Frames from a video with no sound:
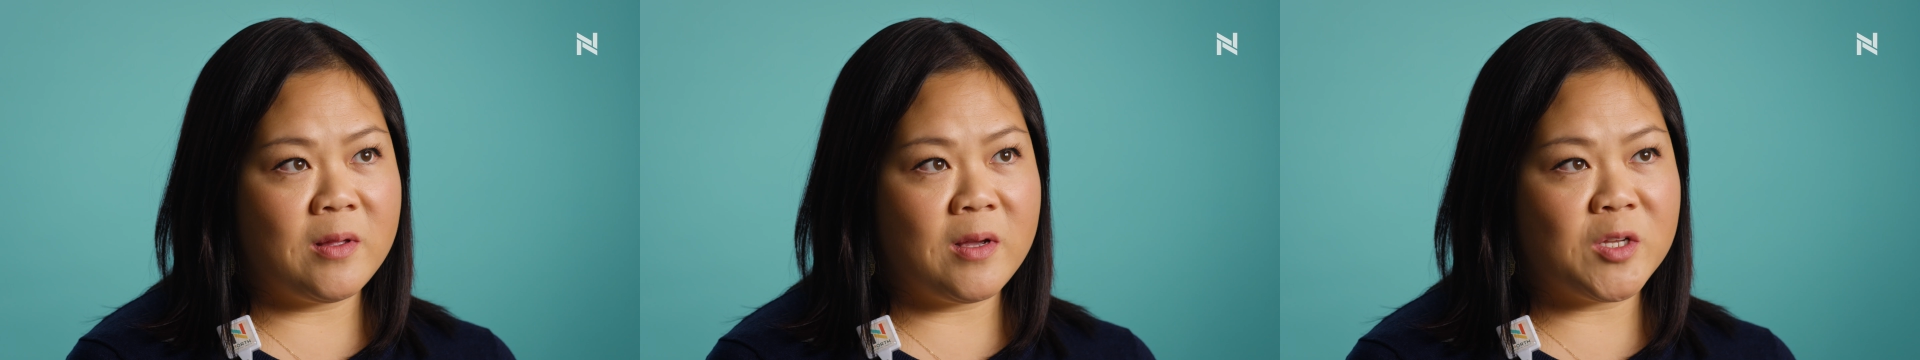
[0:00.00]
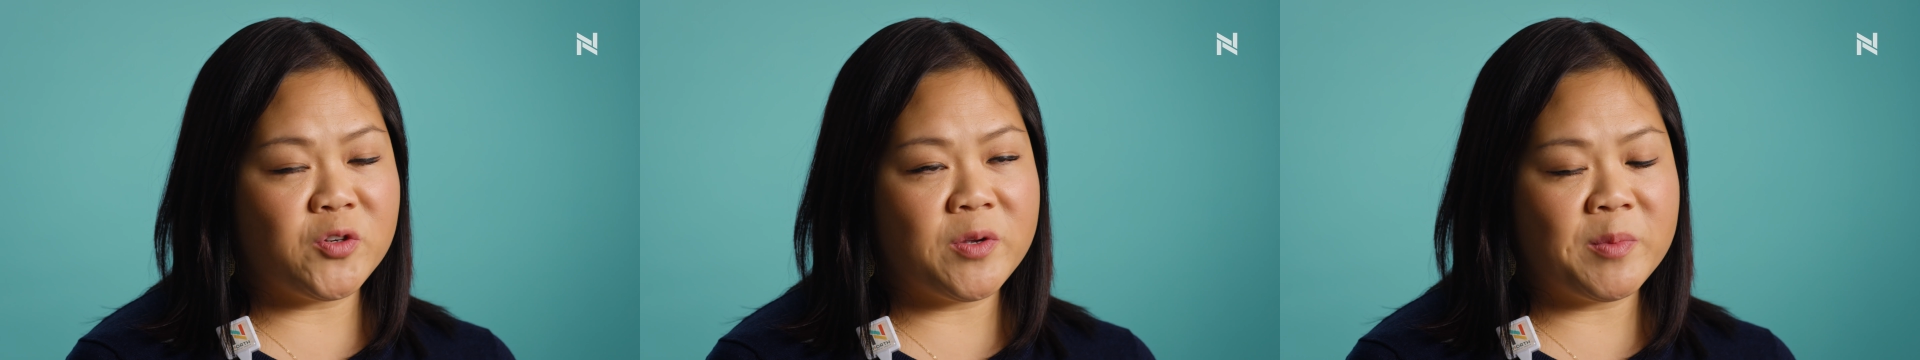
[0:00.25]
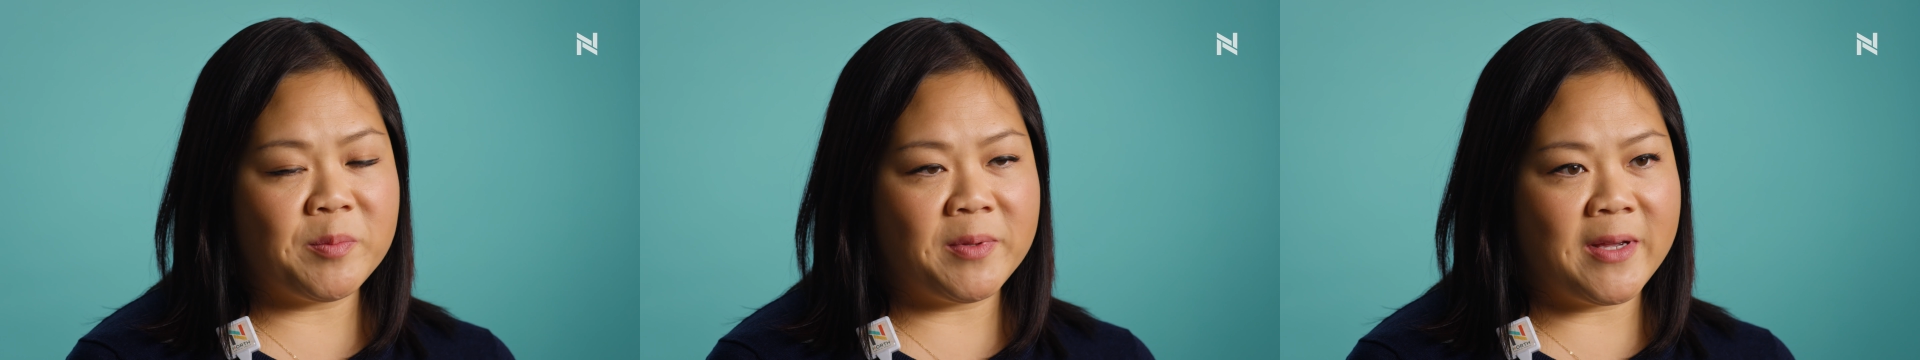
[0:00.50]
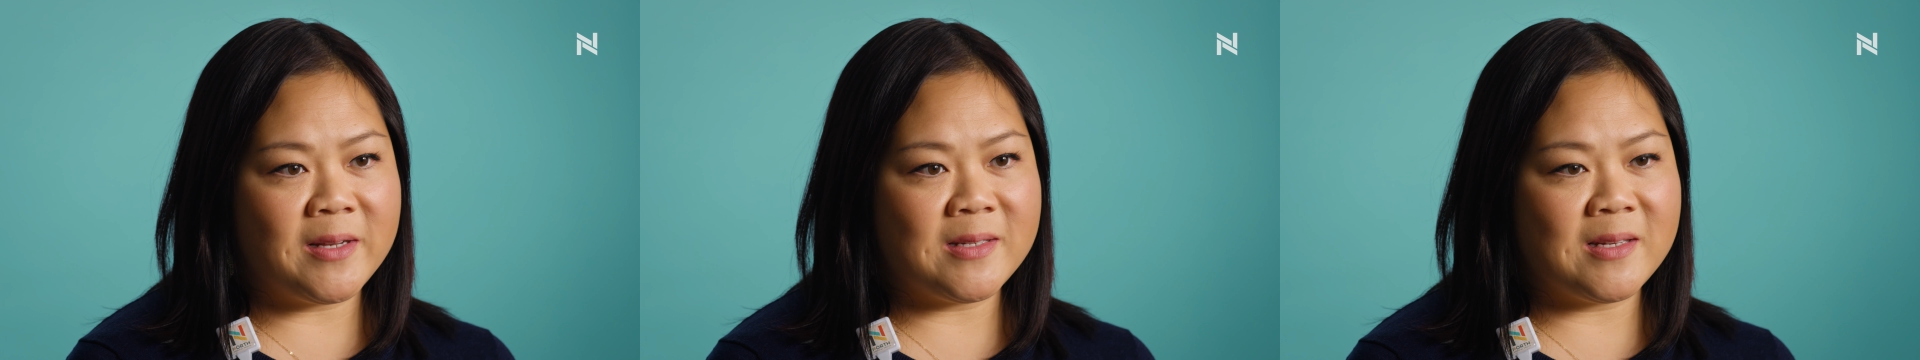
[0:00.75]
A treatment
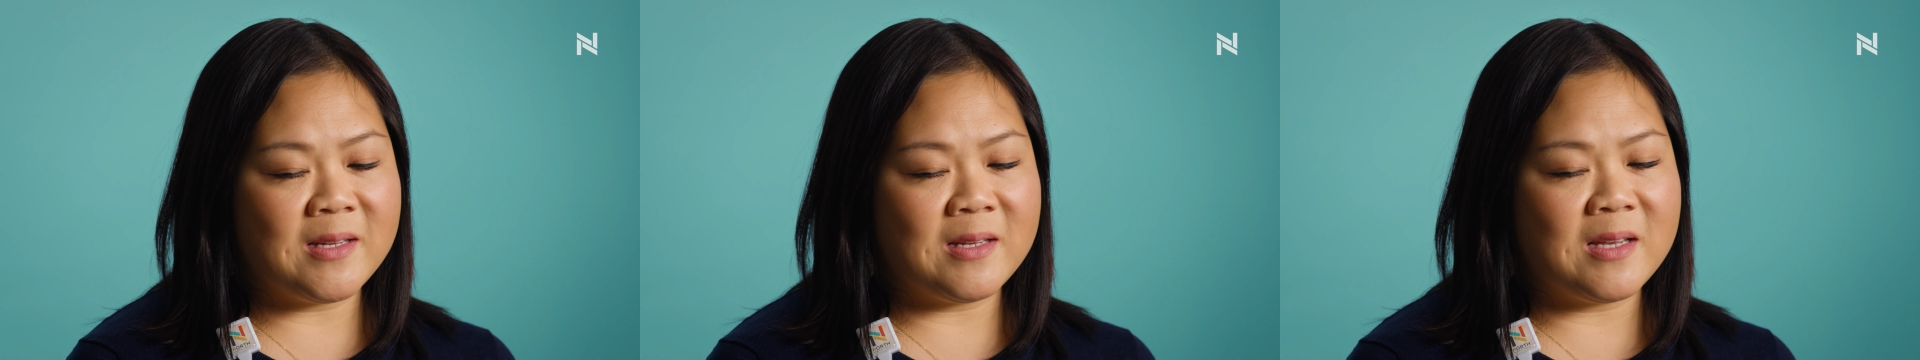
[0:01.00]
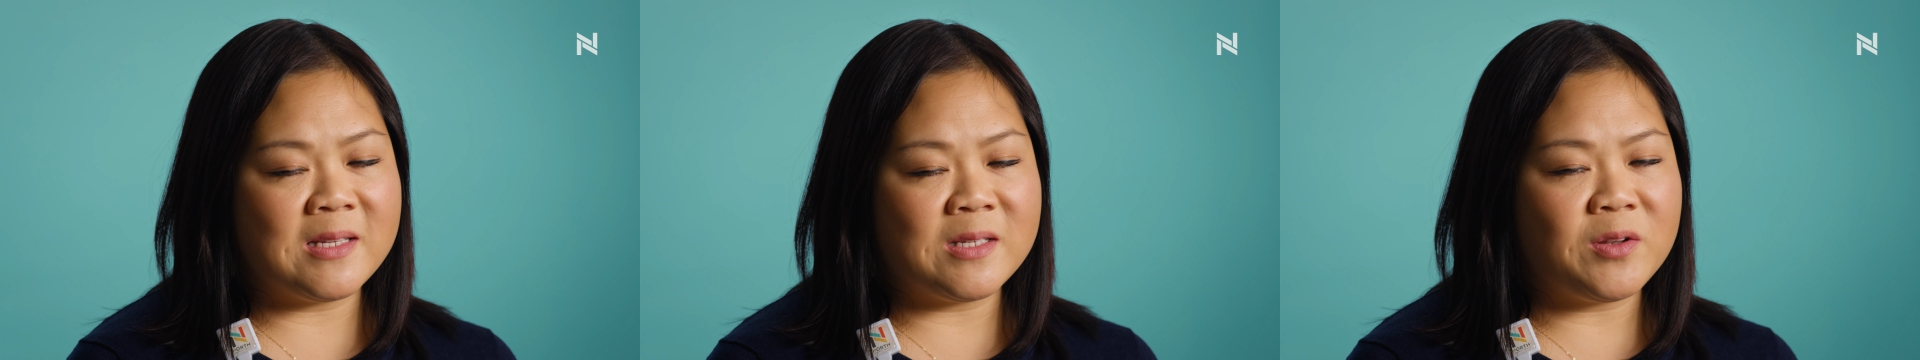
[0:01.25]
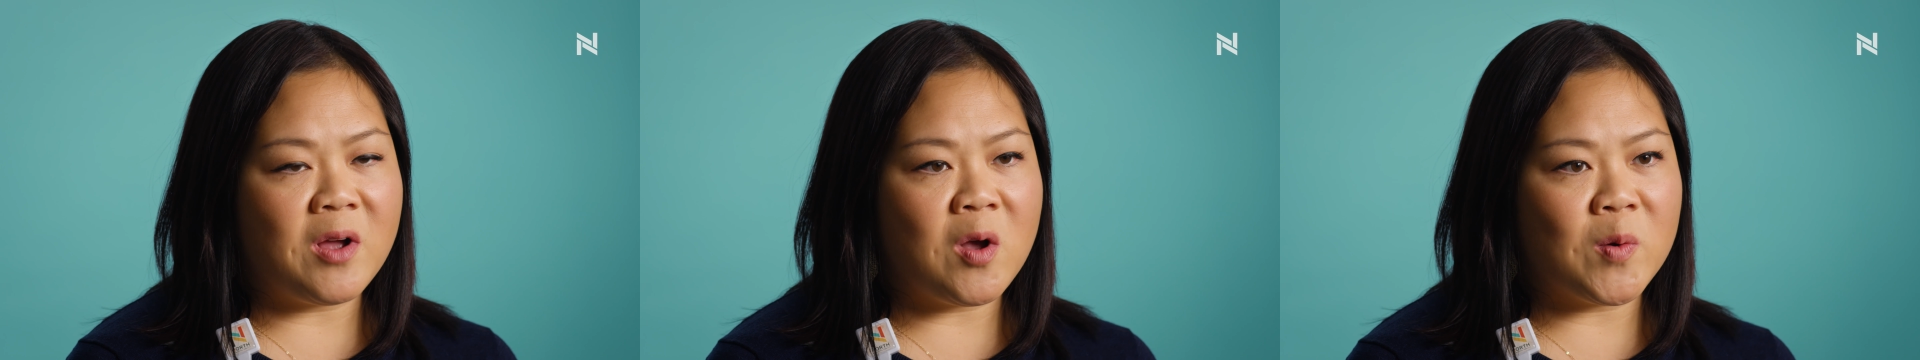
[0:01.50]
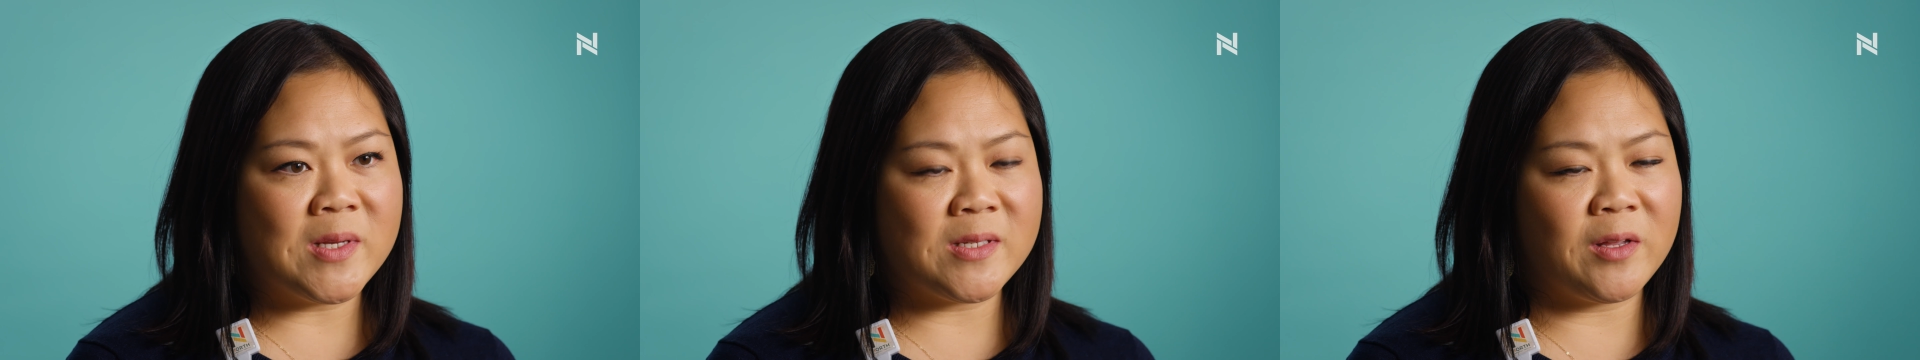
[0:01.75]
plan isn't
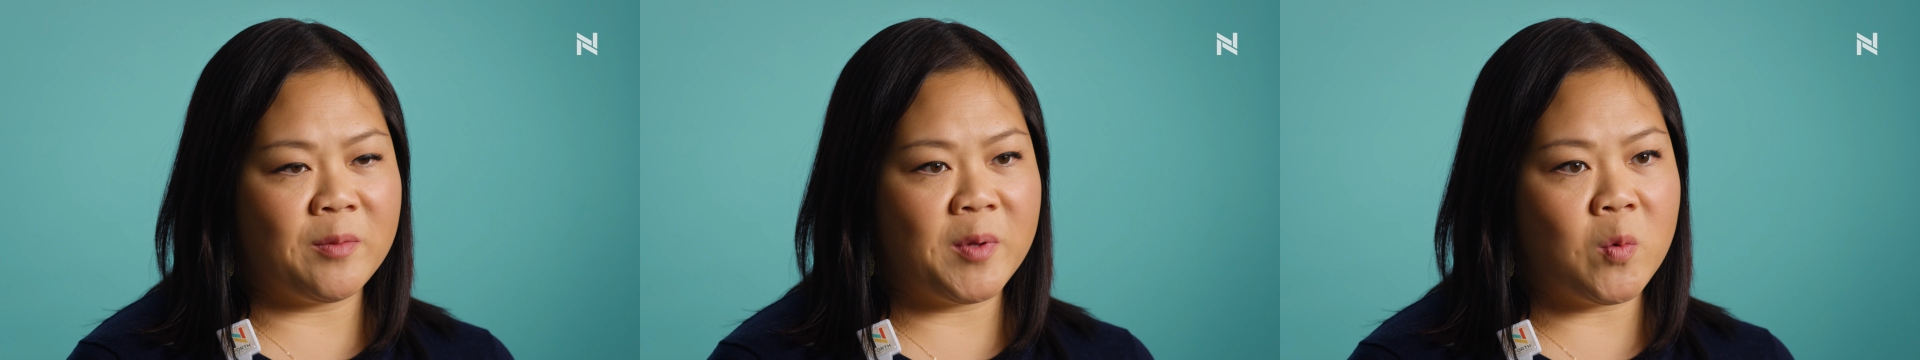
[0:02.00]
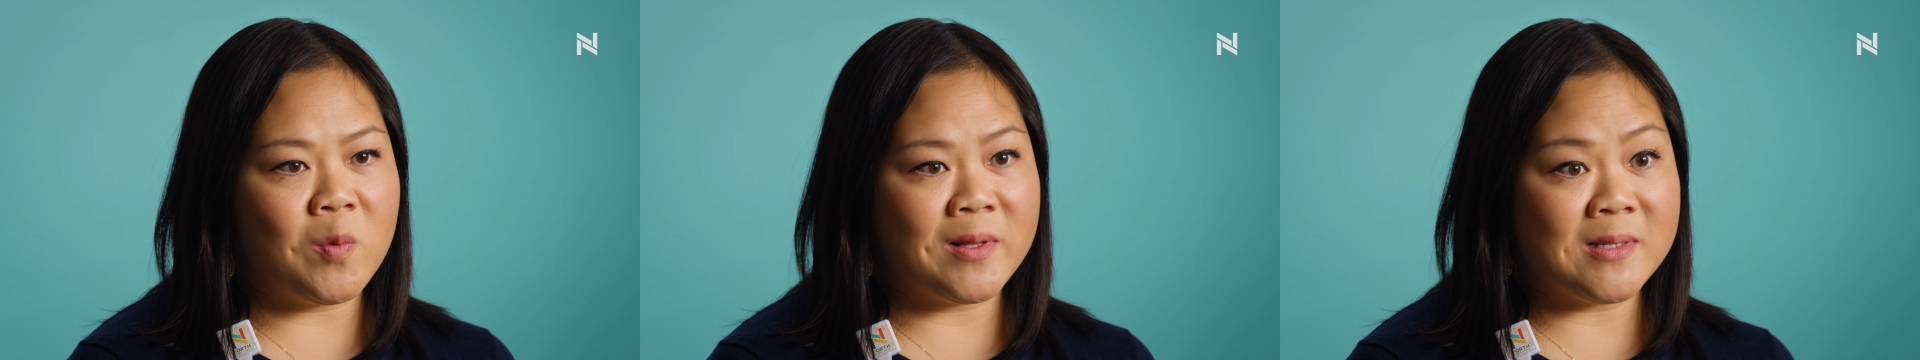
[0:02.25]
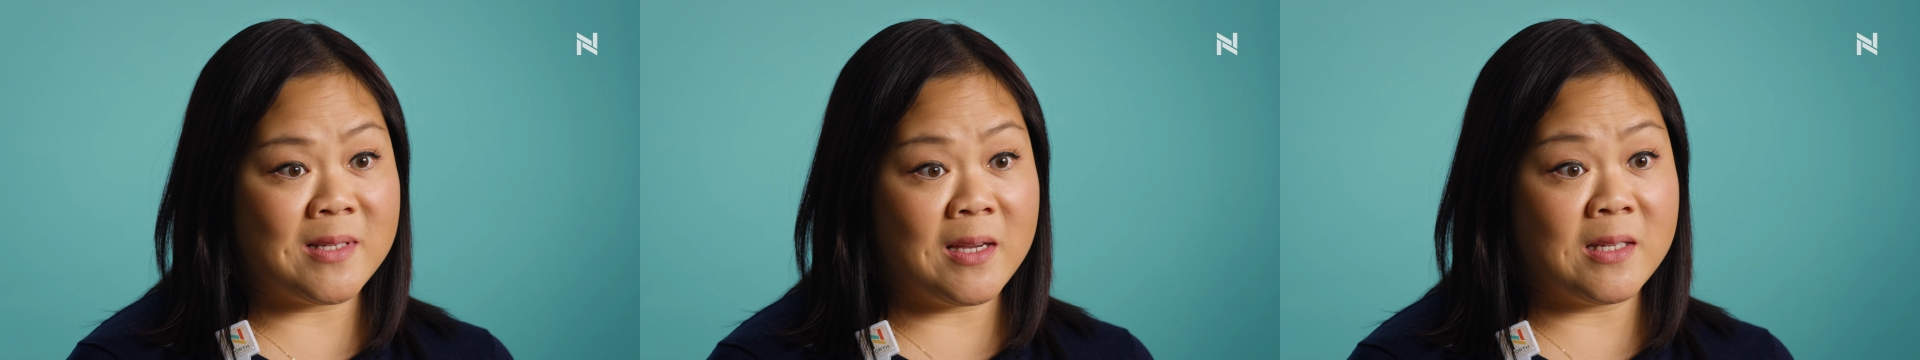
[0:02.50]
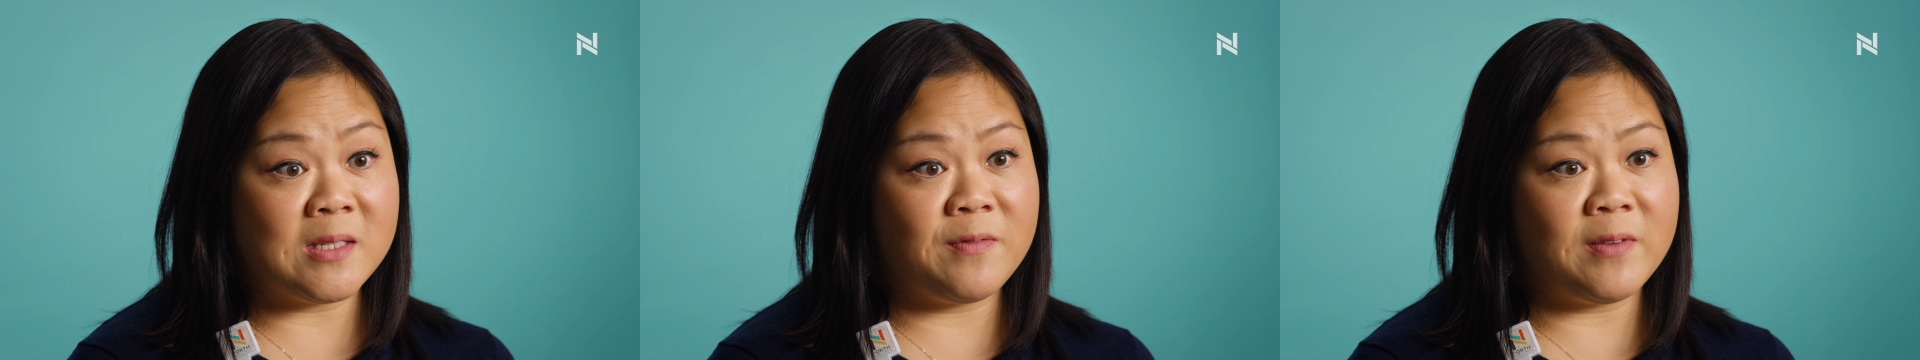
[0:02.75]
always going to be one
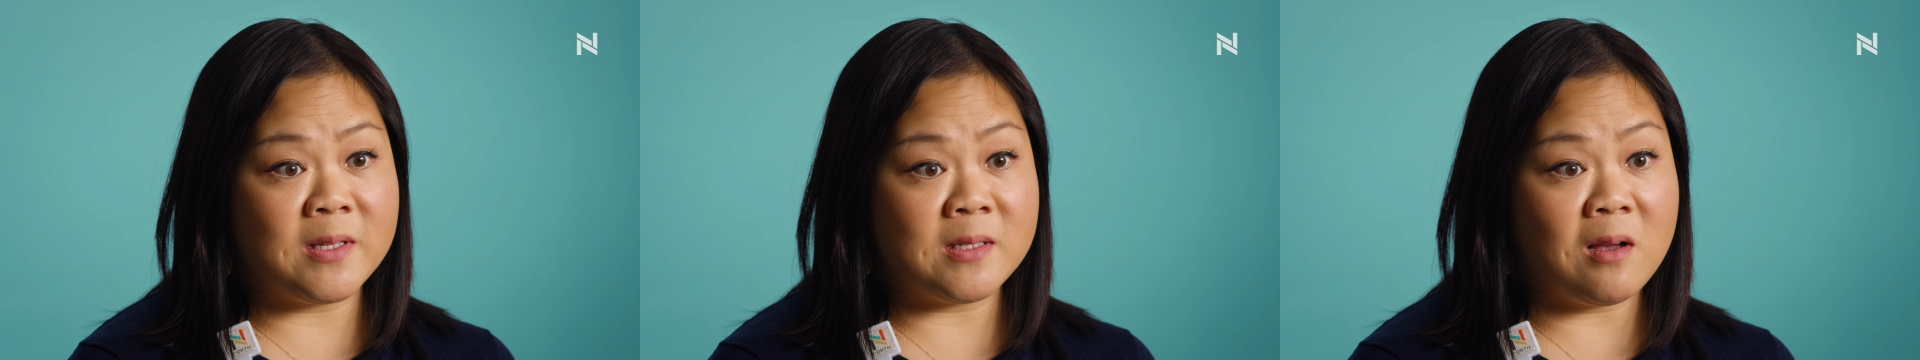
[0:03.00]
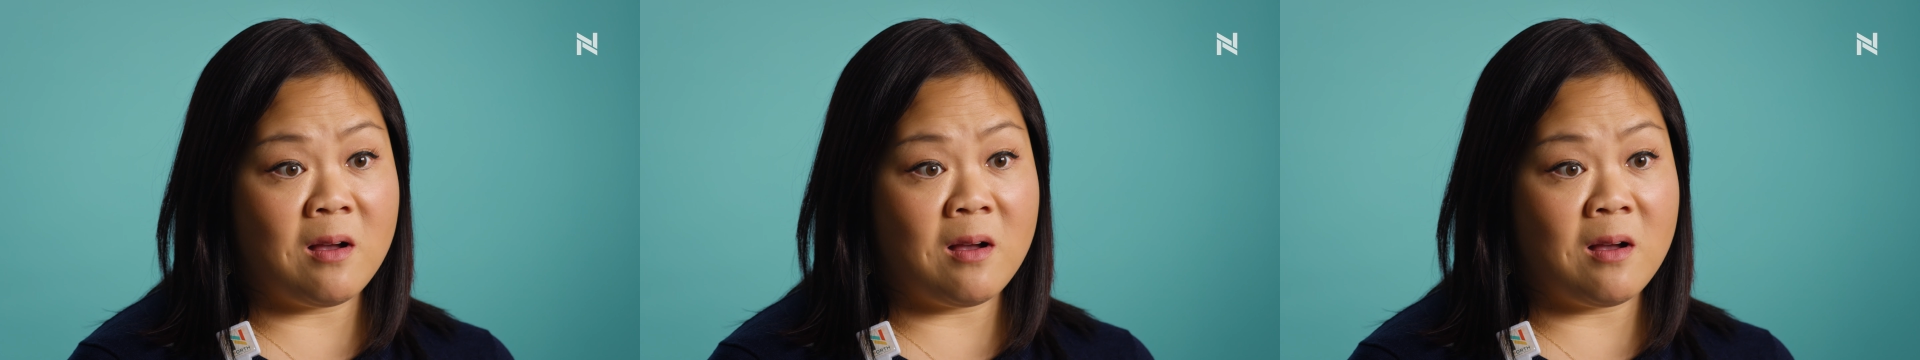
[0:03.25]
size fits